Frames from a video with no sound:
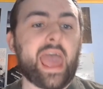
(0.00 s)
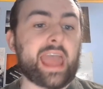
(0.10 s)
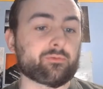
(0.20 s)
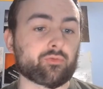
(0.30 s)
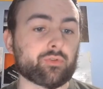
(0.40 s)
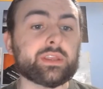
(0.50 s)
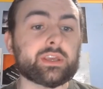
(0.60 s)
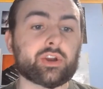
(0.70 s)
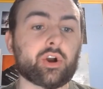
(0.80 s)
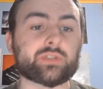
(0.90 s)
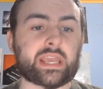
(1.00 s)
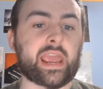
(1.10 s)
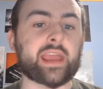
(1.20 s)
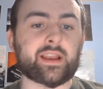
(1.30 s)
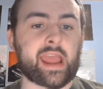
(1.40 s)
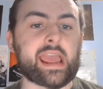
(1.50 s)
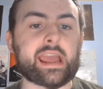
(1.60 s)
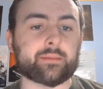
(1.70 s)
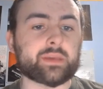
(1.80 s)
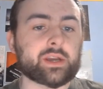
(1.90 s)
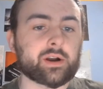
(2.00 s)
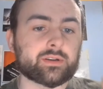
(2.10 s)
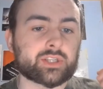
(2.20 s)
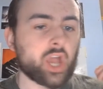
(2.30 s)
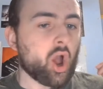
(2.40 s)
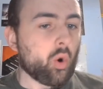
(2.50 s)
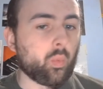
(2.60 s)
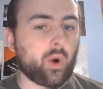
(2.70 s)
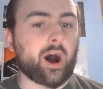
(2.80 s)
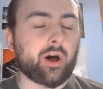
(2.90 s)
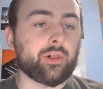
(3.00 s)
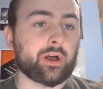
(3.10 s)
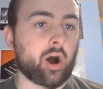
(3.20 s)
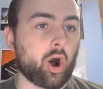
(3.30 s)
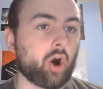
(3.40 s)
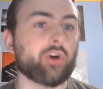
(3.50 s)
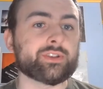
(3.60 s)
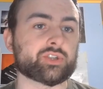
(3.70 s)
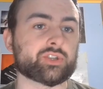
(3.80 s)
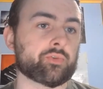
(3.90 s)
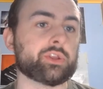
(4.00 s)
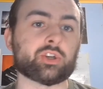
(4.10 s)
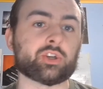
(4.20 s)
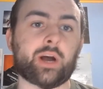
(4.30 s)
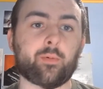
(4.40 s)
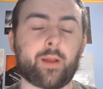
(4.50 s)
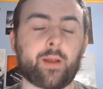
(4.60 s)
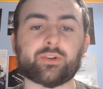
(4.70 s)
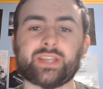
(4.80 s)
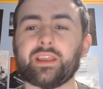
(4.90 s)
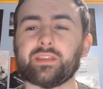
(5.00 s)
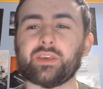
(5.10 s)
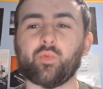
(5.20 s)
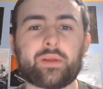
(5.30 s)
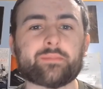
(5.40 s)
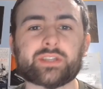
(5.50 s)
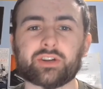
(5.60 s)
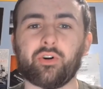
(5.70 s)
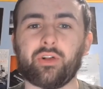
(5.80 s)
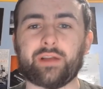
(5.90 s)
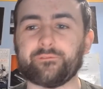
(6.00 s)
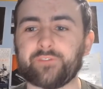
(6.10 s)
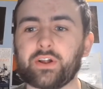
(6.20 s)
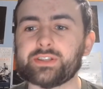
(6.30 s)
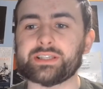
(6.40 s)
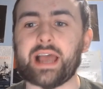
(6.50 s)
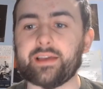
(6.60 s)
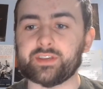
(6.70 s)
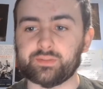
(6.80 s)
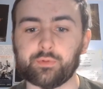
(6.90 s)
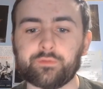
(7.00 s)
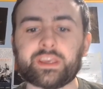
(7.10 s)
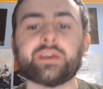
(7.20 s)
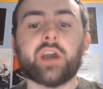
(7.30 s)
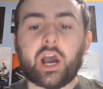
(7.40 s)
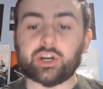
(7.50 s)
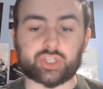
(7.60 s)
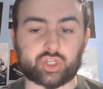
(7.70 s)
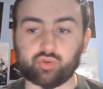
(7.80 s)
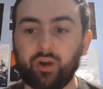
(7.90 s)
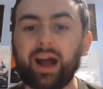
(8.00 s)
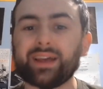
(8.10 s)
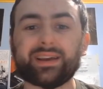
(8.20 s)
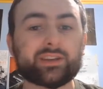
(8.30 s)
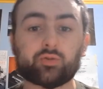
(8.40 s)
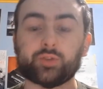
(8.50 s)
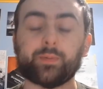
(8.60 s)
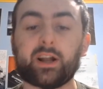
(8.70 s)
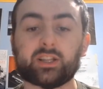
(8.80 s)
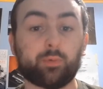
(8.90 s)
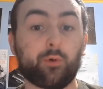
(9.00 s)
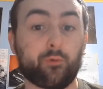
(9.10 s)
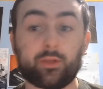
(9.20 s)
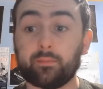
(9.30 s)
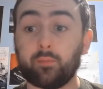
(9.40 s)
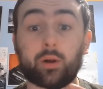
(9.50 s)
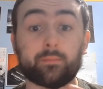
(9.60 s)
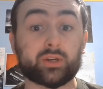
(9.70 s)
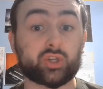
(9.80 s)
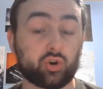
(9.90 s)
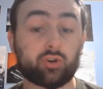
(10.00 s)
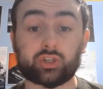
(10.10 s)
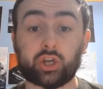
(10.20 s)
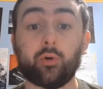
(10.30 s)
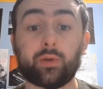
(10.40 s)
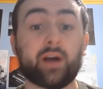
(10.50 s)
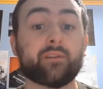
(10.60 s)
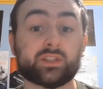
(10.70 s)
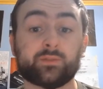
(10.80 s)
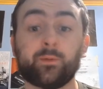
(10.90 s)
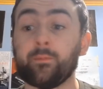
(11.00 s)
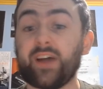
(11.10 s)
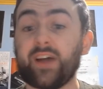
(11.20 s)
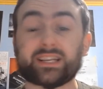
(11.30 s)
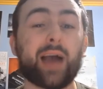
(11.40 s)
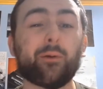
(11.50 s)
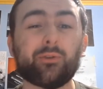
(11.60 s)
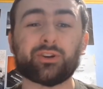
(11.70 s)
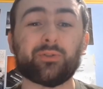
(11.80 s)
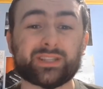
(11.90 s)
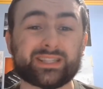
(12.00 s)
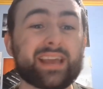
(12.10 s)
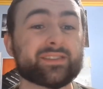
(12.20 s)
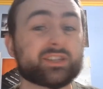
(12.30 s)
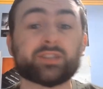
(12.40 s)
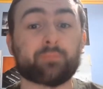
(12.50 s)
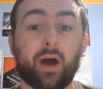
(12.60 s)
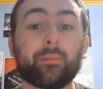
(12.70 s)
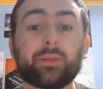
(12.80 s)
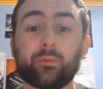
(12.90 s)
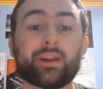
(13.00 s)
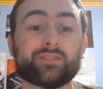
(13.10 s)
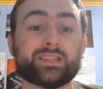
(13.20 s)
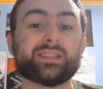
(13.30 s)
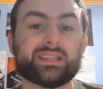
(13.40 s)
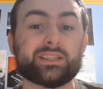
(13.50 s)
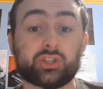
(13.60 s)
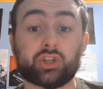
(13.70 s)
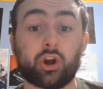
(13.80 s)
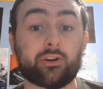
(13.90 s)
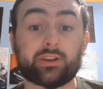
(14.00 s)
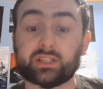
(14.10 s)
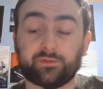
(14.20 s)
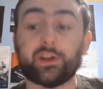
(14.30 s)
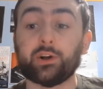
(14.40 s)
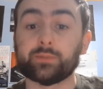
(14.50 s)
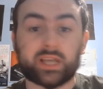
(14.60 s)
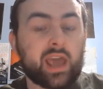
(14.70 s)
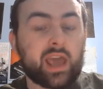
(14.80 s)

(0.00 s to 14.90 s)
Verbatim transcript: And it really goes hand in hand because while Hall does a really good job of representing the whimsical and fun side of this movie, Estrada is responsible for the more mature tone of this film. In fact, I would go to say this is probably one of Disney's darkest greatest films